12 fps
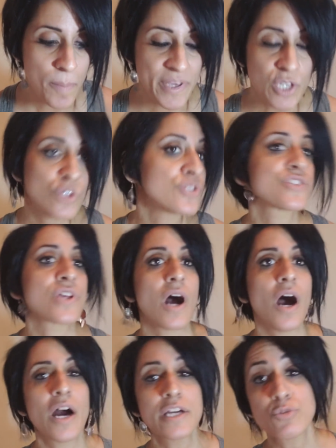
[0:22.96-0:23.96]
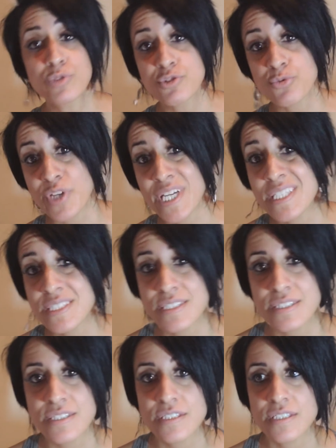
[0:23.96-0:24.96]
Because I was
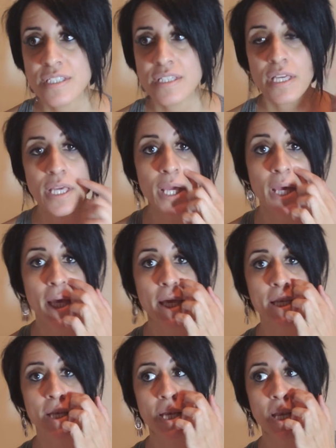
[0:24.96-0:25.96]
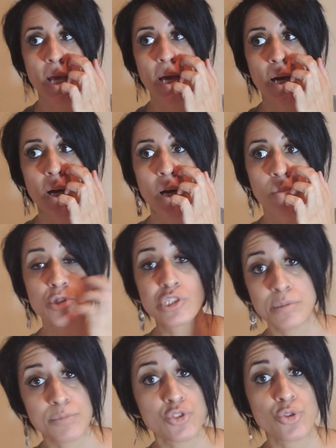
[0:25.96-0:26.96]
raised in a
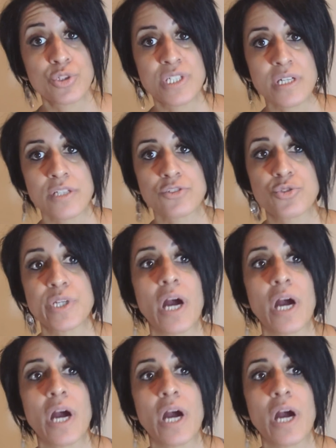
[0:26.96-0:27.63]
Muslim majority country.